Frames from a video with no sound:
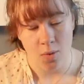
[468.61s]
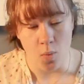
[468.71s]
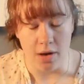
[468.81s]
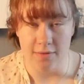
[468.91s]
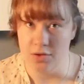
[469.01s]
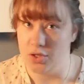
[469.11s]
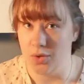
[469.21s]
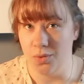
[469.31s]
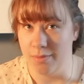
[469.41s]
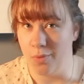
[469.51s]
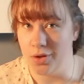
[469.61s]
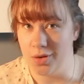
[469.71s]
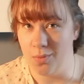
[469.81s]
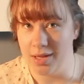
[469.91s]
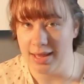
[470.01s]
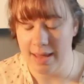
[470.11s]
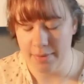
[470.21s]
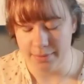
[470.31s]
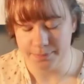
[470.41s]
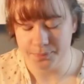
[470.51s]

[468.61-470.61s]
What if you do it with more than one lemon?